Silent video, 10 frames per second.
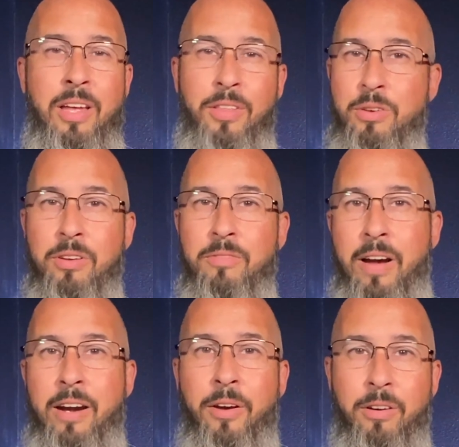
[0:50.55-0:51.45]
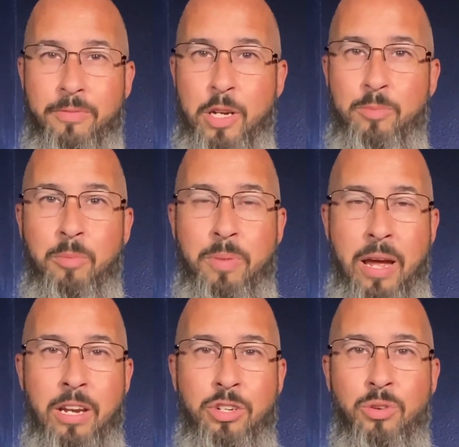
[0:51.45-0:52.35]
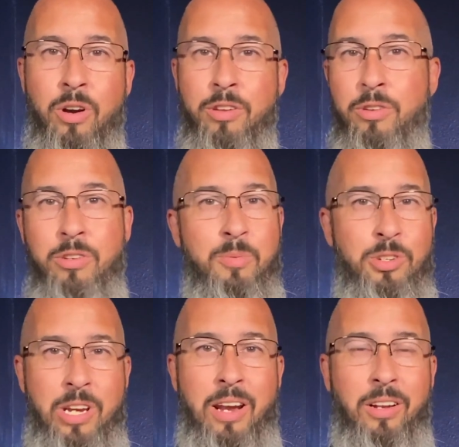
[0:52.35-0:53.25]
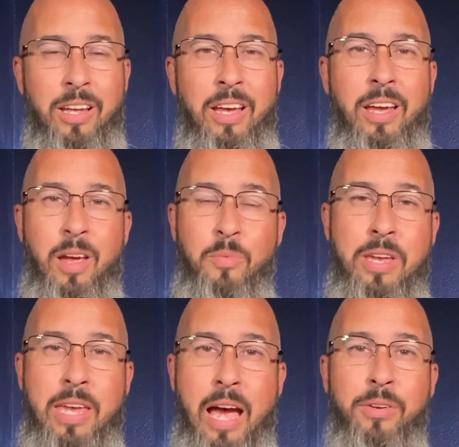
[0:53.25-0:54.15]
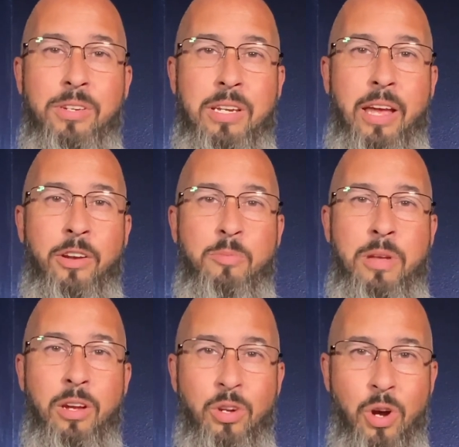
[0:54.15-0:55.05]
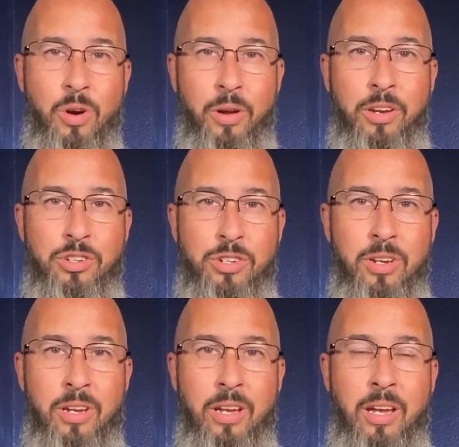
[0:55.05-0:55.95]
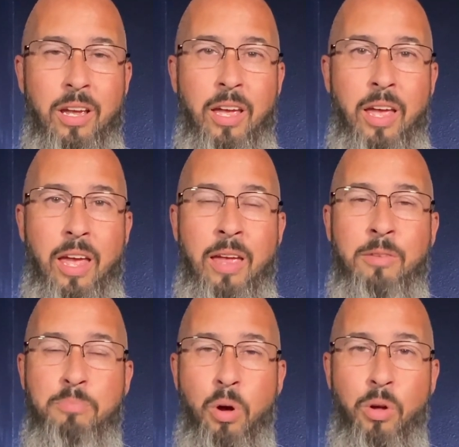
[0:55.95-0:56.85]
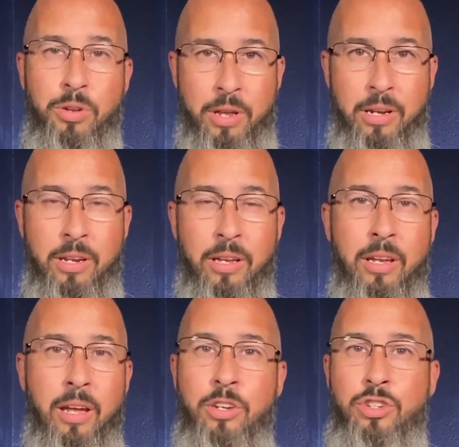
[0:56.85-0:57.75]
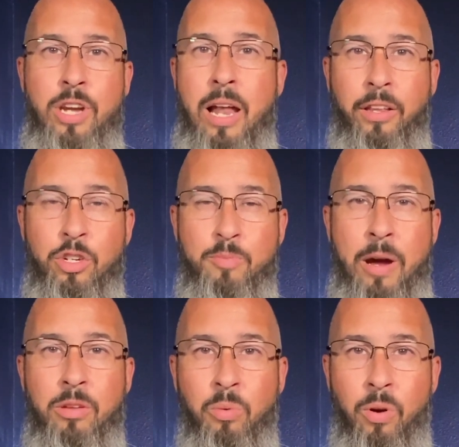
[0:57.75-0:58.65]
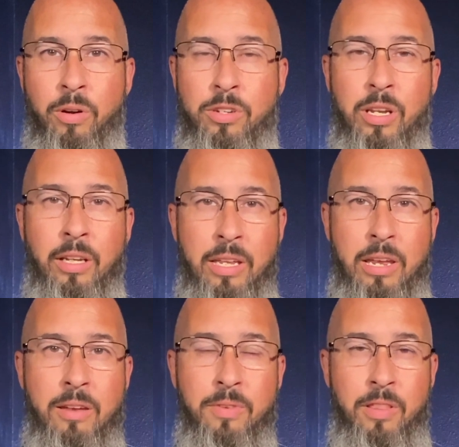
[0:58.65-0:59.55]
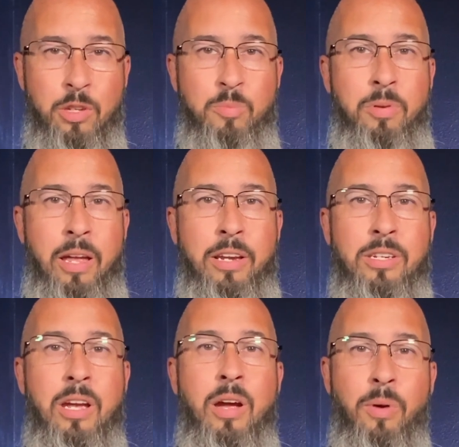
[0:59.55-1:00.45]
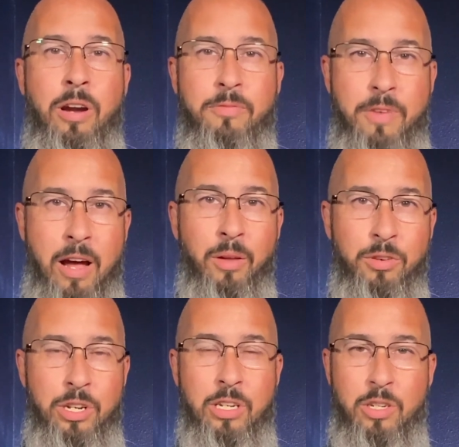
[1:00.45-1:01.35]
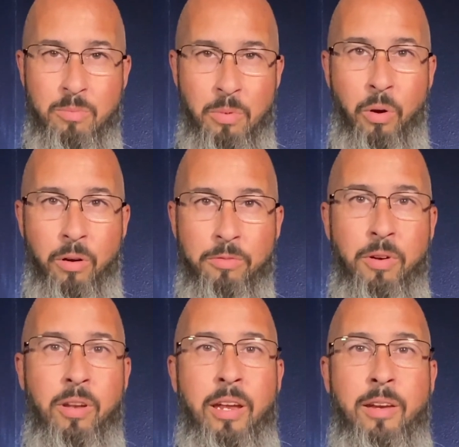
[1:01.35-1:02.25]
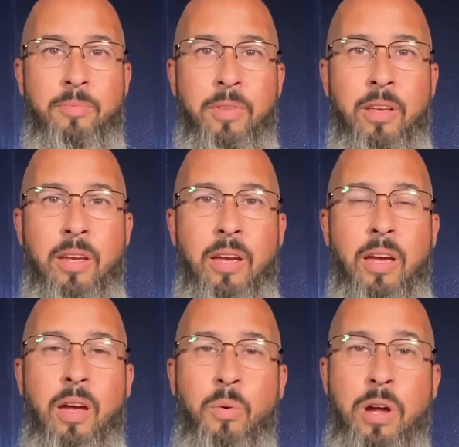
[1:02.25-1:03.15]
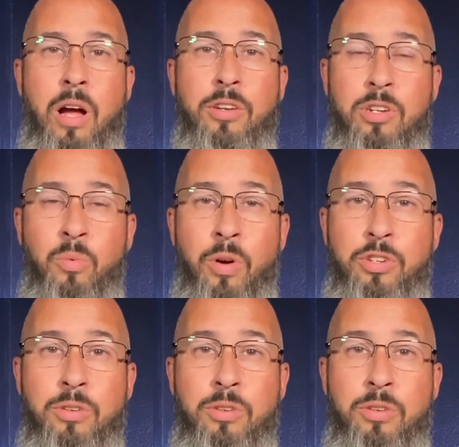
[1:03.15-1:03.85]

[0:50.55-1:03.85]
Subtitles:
that you can find on our Facebook page or our YouTube channel. And we gather together to be encouraged, emboldened, and challenged by the Word to leave this place ready to follow Jesus more fully. We also want you to